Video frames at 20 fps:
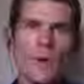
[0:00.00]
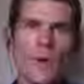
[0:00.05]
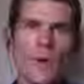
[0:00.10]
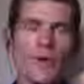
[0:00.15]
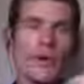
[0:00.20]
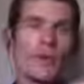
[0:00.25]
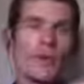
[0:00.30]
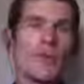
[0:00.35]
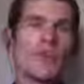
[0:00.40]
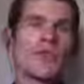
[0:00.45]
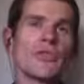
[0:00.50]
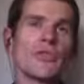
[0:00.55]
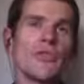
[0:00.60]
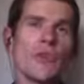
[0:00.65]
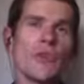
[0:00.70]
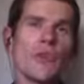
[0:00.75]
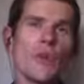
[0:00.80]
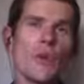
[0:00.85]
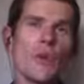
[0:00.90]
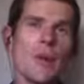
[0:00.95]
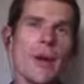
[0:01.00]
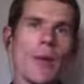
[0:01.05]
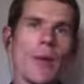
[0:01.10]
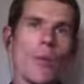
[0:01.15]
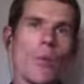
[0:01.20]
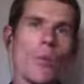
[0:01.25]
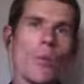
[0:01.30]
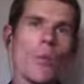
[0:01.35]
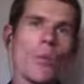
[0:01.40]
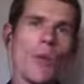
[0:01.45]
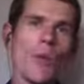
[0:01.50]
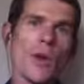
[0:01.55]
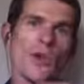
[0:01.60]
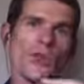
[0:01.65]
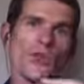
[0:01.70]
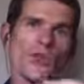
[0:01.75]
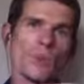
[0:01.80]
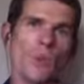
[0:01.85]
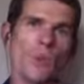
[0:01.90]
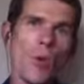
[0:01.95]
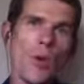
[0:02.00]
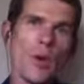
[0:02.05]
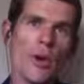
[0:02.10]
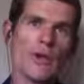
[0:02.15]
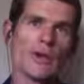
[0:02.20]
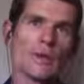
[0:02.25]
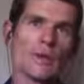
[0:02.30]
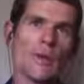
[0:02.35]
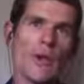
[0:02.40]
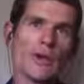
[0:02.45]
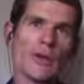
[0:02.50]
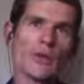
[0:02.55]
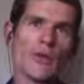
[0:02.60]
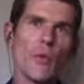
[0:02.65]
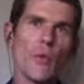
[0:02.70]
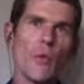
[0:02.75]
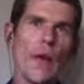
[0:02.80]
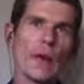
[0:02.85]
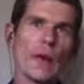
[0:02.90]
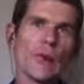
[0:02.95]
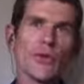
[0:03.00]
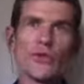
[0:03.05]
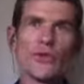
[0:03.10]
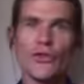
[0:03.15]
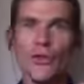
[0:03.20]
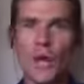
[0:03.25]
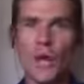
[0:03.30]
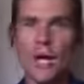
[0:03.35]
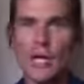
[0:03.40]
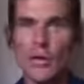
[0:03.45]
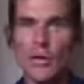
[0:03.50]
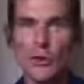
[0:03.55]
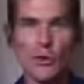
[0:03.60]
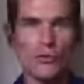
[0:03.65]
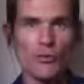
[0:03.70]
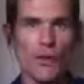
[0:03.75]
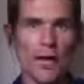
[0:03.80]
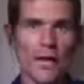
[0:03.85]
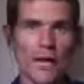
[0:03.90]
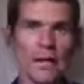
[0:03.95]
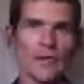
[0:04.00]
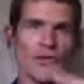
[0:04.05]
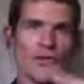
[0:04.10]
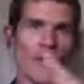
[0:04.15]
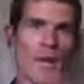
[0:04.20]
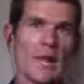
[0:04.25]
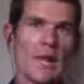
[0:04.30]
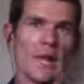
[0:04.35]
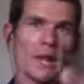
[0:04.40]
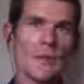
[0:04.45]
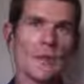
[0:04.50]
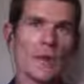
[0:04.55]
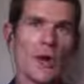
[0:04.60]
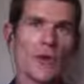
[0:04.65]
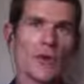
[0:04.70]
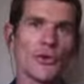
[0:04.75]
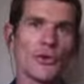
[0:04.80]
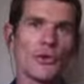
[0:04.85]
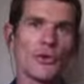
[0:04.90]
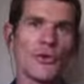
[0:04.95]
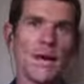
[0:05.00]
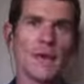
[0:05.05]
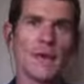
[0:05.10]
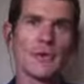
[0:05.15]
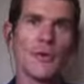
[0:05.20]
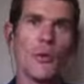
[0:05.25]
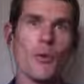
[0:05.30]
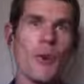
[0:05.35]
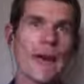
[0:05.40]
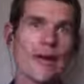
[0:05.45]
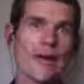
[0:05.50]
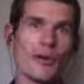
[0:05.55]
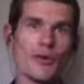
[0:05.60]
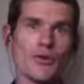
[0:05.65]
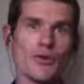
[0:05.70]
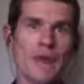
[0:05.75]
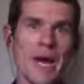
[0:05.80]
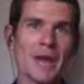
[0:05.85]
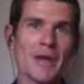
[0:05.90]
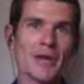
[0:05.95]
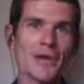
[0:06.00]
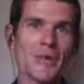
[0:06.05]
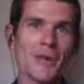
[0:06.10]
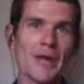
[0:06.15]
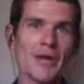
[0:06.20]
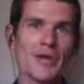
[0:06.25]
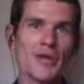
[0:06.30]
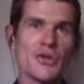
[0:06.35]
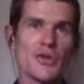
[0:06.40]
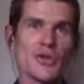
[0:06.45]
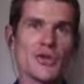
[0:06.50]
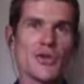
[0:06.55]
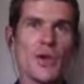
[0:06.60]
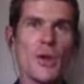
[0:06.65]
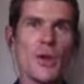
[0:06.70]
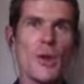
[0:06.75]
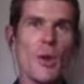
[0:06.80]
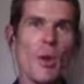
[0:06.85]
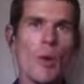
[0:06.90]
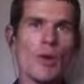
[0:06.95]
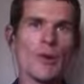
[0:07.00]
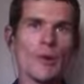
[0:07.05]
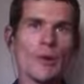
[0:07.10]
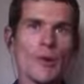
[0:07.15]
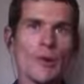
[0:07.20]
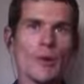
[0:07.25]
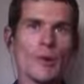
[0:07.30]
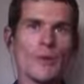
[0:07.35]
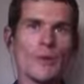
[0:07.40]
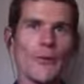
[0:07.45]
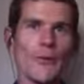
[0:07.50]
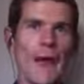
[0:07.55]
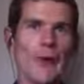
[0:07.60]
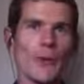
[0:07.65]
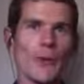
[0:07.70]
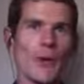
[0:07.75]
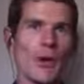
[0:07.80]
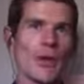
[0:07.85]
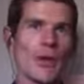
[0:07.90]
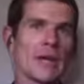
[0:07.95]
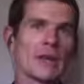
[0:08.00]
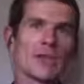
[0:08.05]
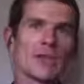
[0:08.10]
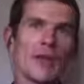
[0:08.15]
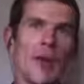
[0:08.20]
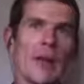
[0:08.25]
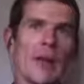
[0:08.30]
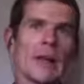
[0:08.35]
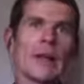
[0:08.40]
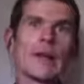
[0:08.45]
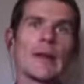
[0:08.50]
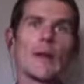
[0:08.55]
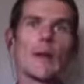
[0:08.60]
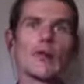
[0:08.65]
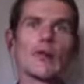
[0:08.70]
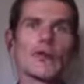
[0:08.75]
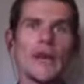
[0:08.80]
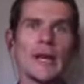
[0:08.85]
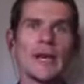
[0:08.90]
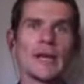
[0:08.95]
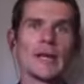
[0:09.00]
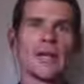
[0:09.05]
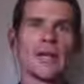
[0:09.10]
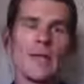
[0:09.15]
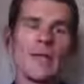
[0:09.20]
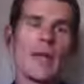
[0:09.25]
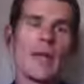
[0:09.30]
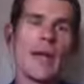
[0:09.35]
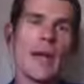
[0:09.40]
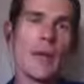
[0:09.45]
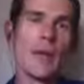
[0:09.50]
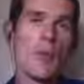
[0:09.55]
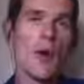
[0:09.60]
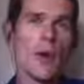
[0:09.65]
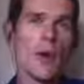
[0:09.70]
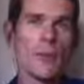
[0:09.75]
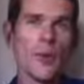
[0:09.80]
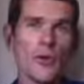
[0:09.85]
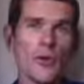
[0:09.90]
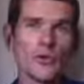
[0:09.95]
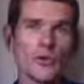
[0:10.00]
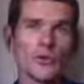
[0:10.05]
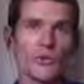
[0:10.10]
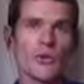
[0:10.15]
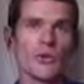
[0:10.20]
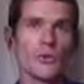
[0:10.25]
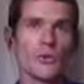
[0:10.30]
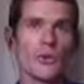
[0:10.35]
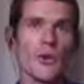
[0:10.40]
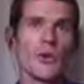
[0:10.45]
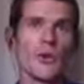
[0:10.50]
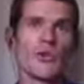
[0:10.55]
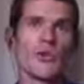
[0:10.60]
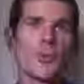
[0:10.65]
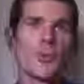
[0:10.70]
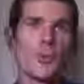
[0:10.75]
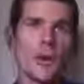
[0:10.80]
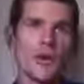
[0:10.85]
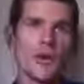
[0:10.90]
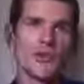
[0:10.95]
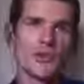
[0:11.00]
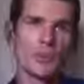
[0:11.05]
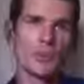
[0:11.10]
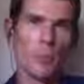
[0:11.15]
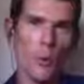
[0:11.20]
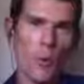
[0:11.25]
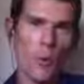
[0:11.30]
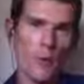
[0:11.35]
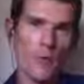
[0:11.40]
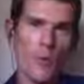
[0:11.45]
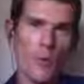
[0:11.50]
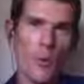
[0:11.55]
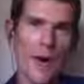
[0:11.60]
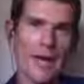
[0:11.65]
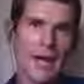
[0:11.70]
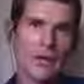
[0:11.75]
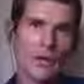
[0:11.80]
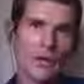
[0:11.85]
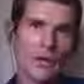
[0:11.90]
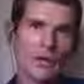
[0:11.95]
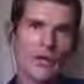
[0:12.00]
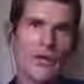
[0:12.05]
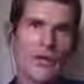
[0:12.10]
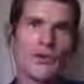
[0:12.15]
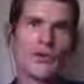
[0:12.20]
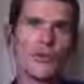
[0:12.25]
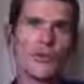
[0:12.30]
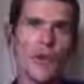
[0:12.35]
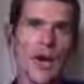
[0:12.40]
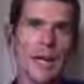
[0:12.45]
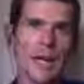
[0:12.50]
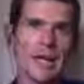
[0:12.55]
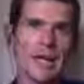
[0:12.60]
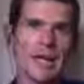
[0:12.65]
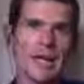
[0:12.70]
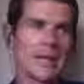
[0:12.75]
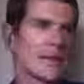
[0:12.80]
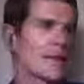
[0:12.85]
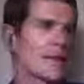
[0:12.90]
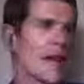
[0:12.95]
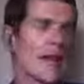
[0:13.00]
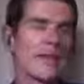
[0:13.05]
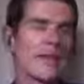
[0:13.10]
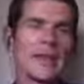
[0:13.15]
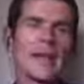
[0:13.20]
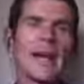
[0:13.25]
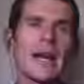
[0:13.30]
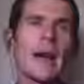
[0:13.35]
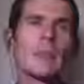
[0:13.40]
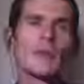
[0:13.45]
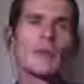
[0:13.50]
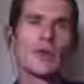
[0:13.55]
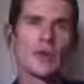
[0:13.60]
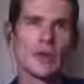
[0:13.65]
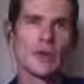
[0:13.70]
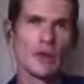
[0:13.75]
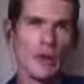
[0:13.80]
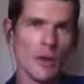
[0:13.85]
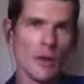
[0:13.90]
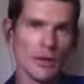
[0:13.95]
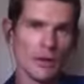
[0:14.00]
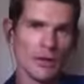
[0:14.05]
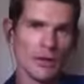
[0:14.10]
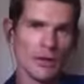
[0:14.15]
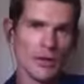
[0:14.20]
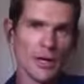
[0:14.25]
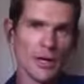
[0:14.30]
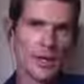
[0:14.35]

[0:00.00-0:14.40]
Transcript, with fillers: I did a recent video about what sport is best for weight loss, cycling or running. Cycling versus running for weight loss transformations, what's better at fat burning, cycling or running. And in my personal experience, the best sport for weight loss is cycling. Nothing comes close.